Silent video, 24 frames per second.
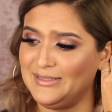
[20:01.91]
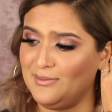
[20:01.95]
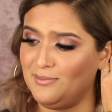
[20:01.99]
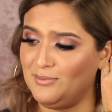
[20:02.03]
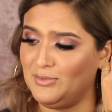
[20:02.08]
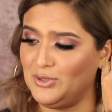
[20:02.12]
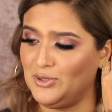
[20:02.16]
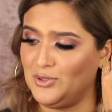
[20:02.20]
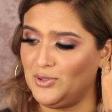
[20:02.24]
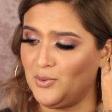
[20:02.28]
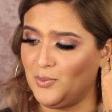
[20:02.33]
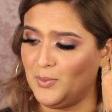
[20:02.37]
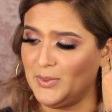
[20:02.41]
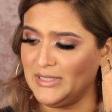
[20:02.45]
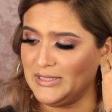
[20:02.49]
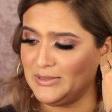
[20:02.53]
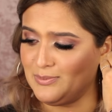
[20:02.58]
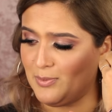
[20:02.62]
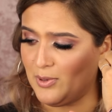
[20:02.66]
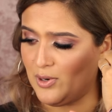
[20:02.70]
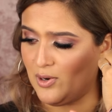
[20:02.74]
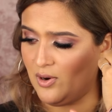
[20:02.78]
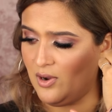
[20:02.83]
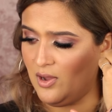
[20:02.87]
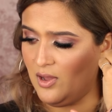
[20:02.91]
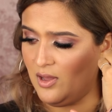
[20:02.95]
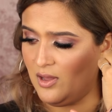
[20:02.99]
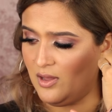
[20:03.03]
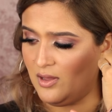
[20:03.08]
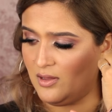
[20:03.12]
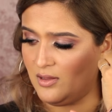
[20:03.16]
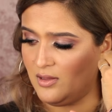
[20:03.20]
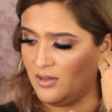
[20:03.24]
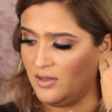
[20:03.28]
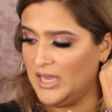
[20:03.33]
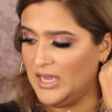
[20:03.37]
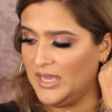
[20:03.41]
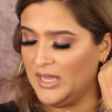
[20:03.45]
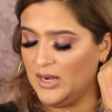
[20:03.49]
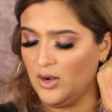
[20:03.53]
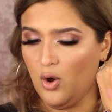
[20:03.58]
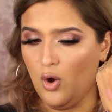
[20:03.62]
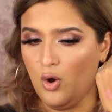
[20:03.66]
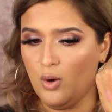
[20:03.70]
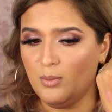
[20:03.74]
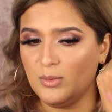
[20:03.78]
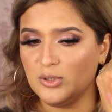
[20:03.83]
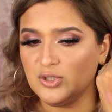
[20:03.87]
similar to Whisper, huh? It
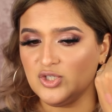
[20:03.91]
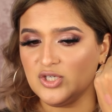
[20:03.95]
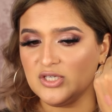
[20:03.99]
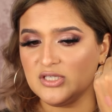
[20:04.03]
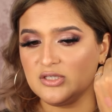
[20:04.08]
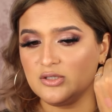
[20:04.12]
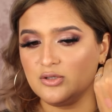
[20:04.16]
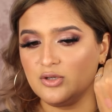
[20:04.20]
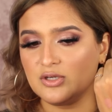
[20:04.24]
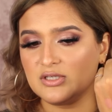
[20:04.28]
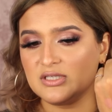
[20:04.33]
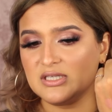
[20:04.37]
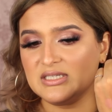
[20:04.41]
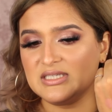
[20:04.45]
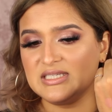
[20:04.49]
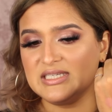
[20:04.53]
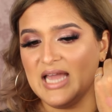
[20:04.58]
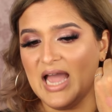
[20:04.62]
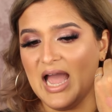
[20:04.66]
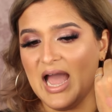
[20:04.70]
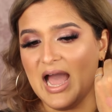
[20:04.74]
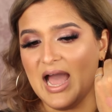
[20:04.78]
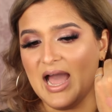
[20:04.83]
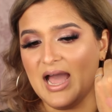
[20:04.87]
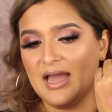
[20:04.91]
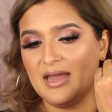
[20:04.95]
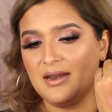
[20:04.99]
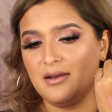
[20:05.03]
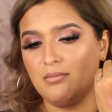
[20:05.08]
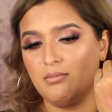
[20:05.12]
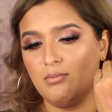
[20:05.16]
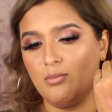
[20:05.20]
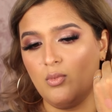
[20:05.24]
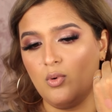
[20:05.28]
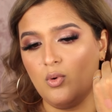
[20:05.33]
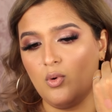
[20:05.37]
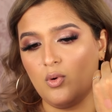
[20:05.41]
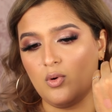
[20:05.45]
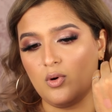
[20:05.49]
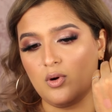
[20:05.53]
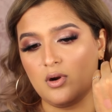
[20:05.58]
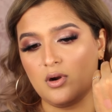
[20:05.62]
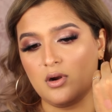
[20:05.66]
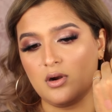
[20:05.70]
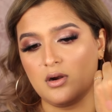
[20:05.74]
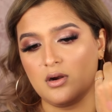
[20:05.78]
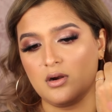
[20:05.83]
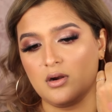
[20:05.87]
almost just looks a tad
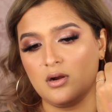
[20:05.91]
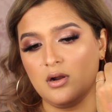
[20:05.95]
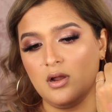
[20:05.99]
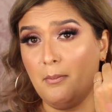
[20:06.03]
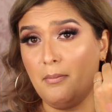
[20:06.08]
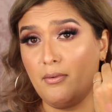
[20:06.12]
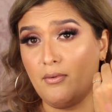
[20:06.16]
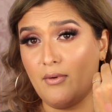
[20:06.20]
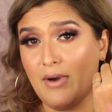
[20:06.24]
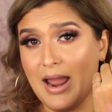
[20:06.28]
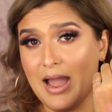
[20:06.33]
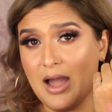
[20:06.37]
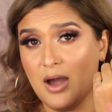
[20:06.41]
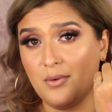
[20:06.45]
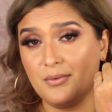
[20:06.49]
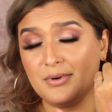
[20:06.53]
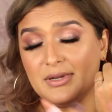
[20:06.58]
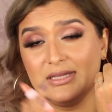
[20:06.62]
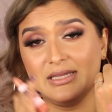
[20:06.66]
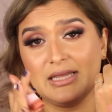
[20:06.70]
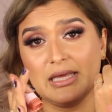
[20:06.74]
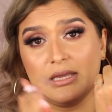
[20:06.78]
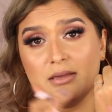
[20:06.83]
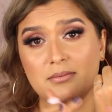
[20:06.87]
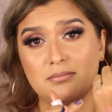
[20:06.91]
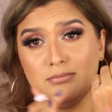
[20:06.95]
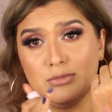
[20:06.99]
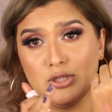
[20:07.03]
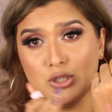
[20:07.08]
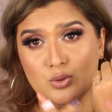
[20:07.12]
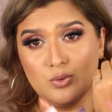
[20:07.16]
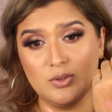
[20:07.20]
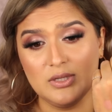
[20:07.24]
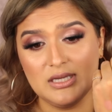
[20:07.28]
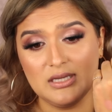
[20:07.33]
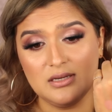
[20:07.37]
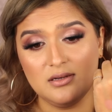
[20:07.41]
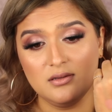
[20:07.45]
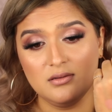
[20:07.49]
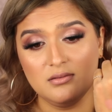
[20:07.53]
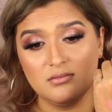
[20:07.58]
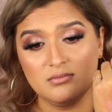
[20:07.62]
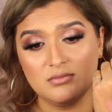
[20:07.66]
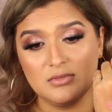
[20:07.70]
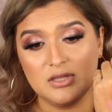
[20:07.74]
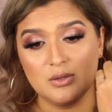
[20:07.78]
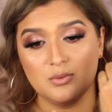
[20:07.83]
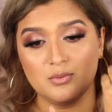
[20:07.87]
more brown and like muted
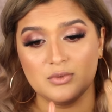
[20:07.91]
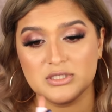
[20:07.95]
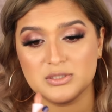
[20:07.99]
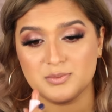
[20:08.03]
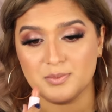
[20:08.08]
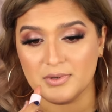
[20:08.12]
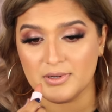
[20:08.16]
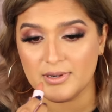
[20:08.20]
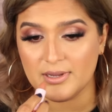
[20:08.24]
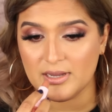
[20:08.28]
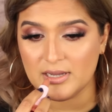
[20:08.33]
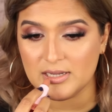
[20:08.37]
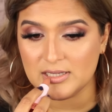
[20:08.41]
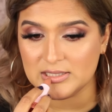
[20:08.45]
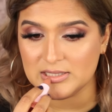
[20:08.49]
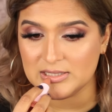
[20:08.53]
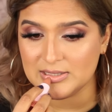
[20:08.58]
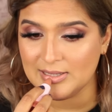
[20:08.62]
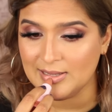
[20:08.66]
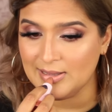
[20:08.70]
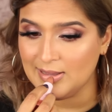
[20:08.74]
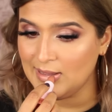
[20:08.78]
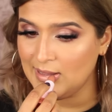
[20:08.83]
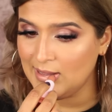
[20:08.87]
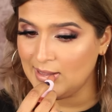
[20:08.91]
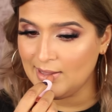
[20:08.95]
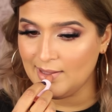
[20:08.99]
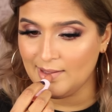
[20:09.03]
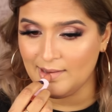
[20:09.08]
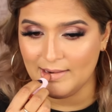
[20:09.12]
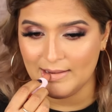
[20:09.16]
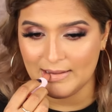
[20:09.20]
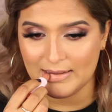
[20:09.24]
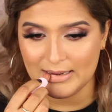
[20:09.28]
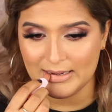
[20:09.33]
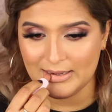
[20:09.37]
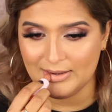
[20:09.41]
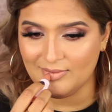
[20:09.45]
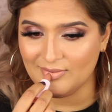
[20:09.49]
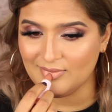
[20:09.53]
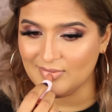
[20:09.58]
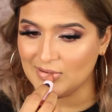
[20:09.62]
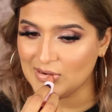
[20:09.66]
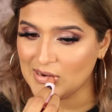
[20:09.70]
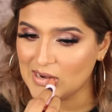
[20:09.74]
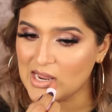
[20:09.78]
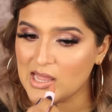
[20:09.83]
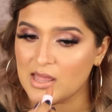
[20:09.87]
than Whisper does. I can
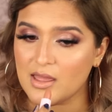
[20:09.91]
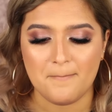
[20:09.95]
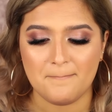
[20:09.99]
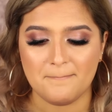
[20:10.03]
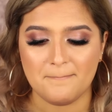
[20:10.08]
even,